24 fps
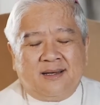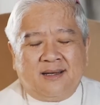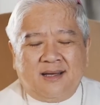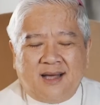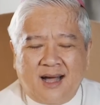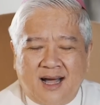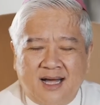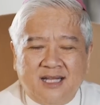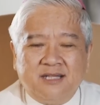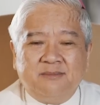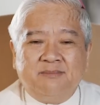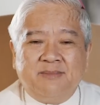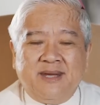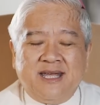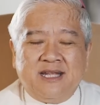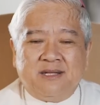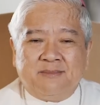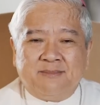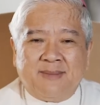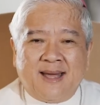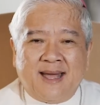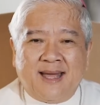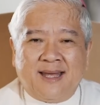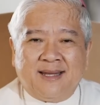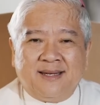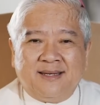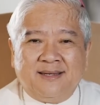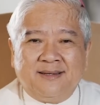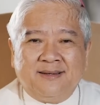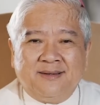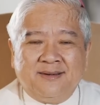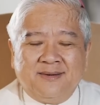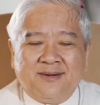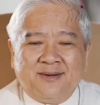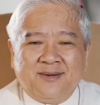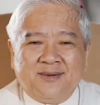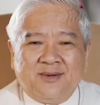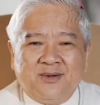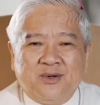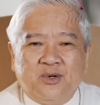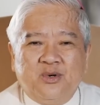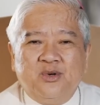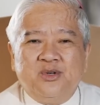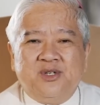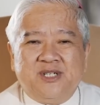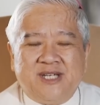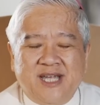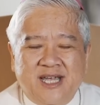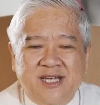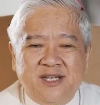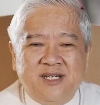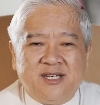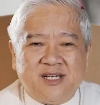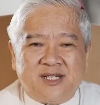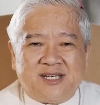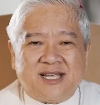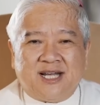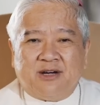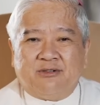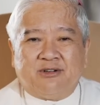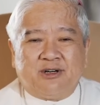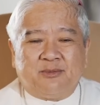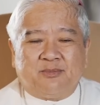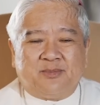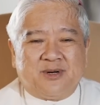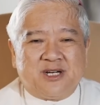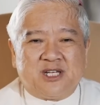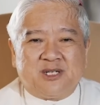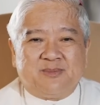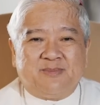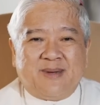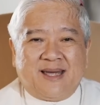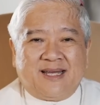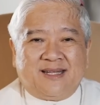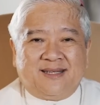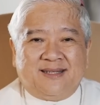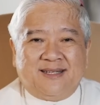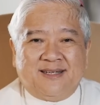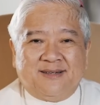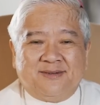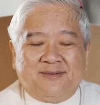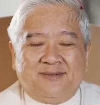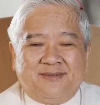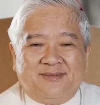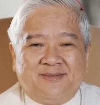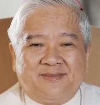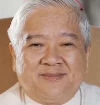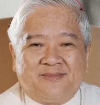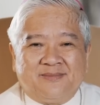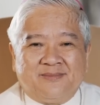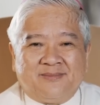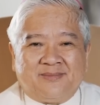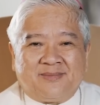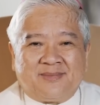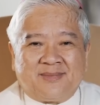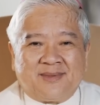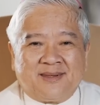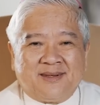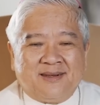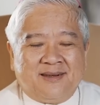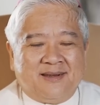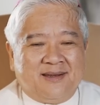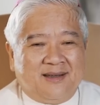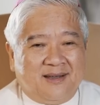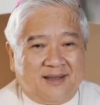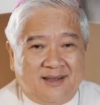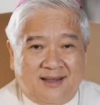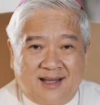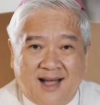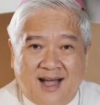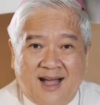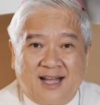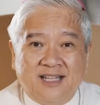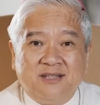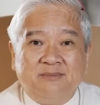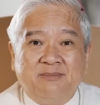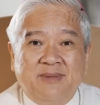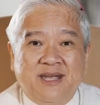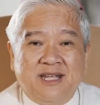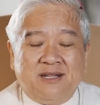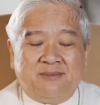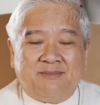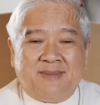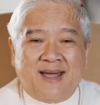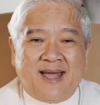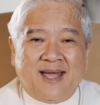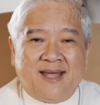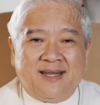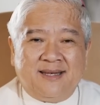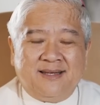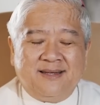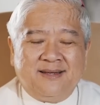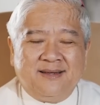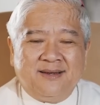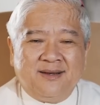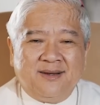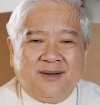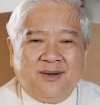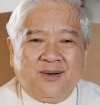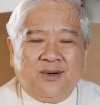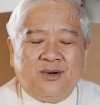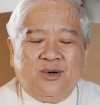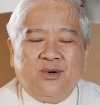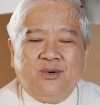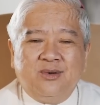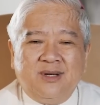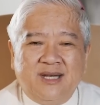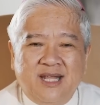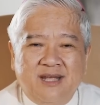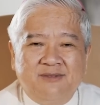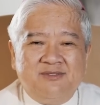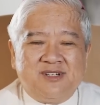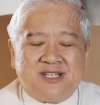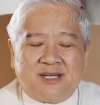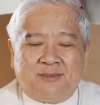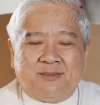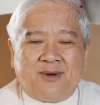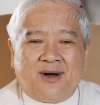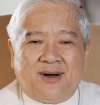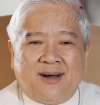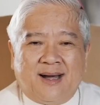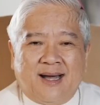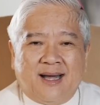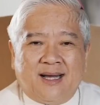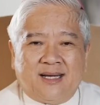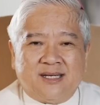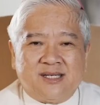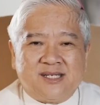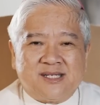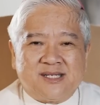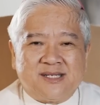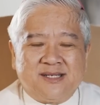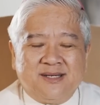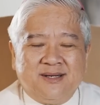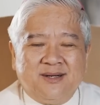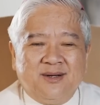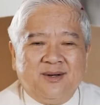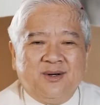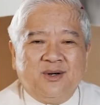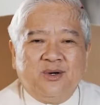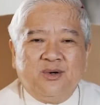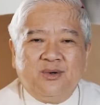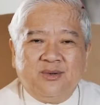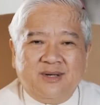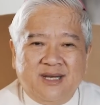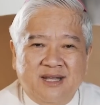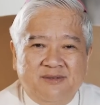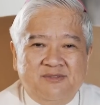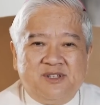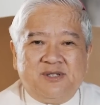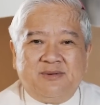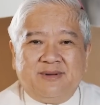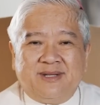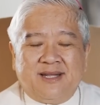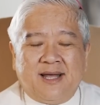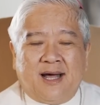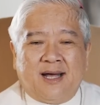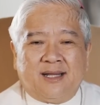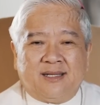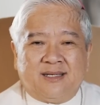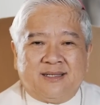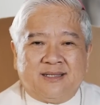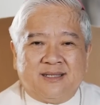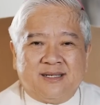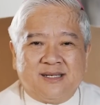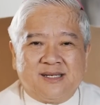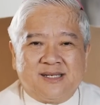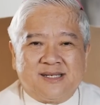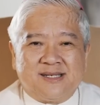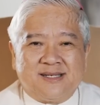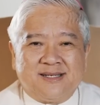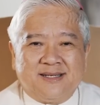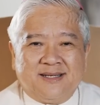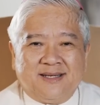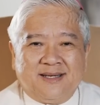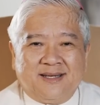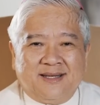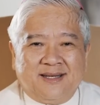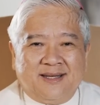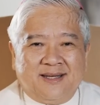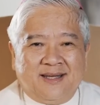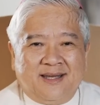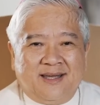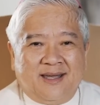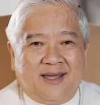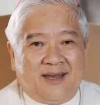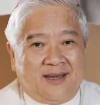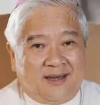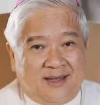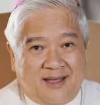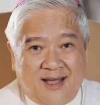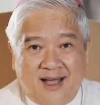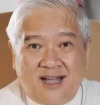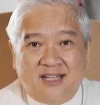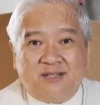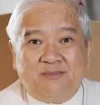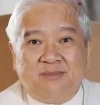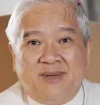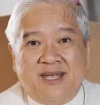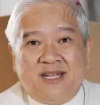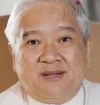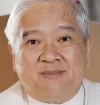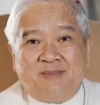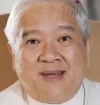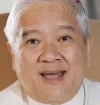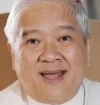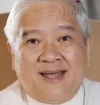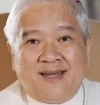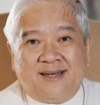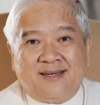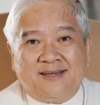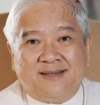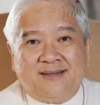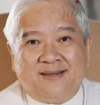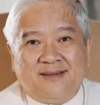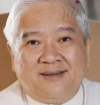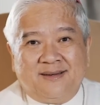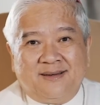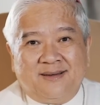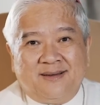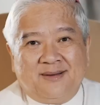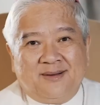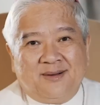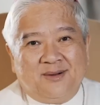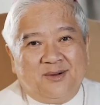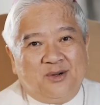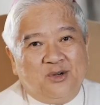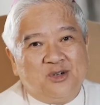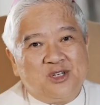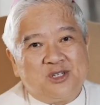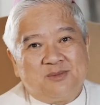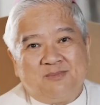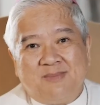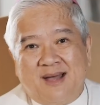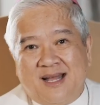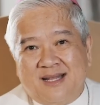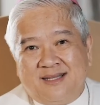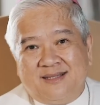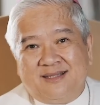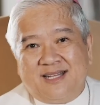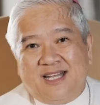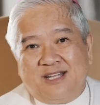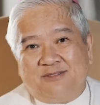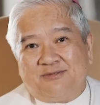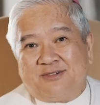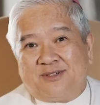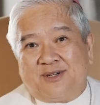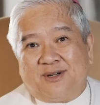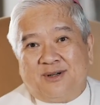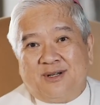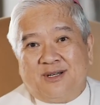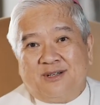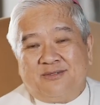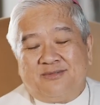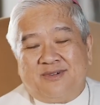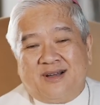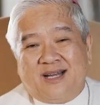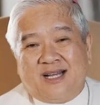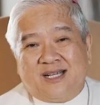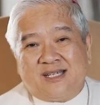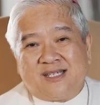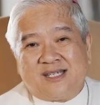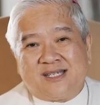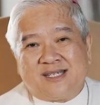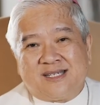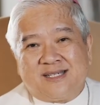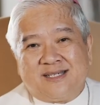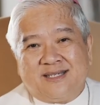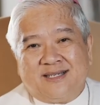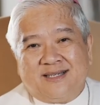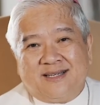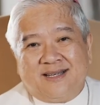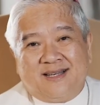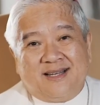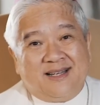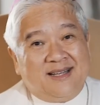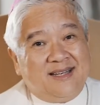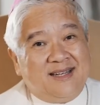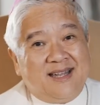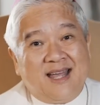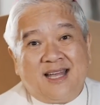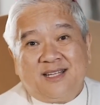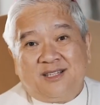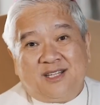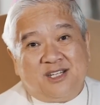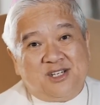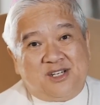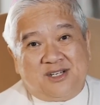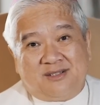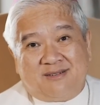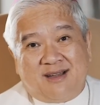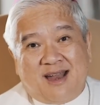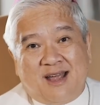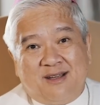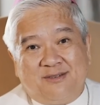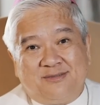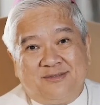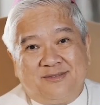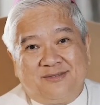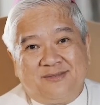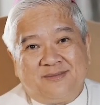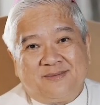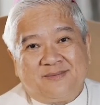God made man who changes our perspective. God made man who lives among us, who lives with others. And God made man whose mandate for all of us, like the giraffe,